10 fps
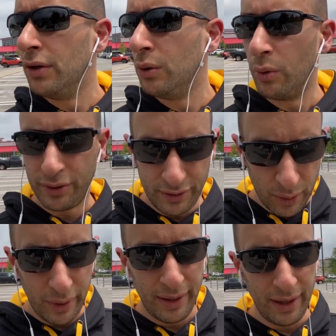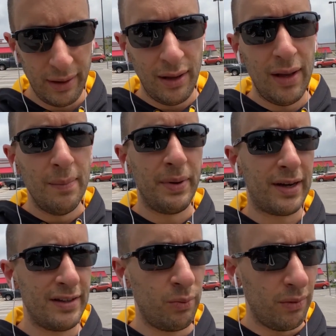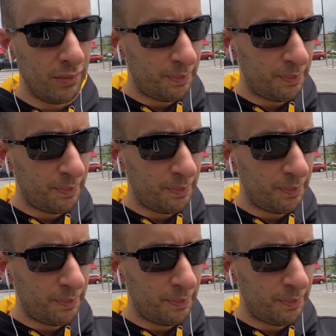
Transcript: who are doing it because,